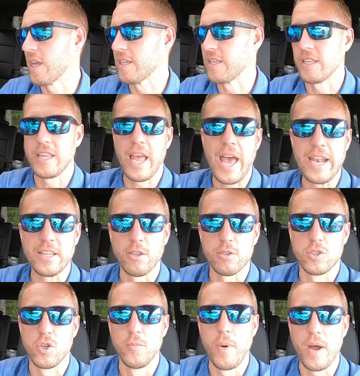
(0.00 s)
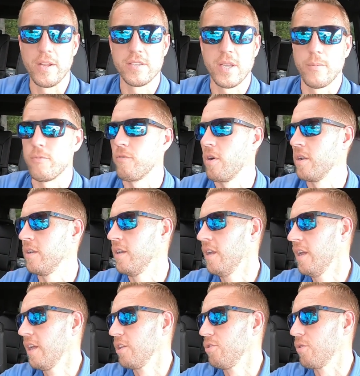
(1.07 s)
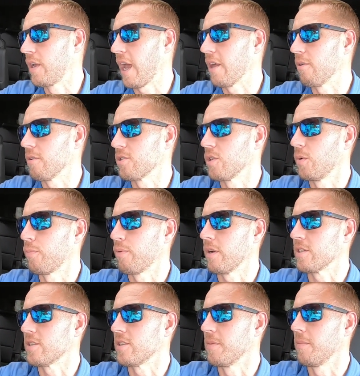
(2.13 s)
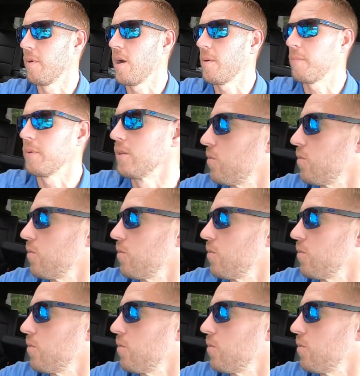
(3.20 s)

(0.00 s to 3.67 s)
it's nice that they added those two buttons up front. You can also press them up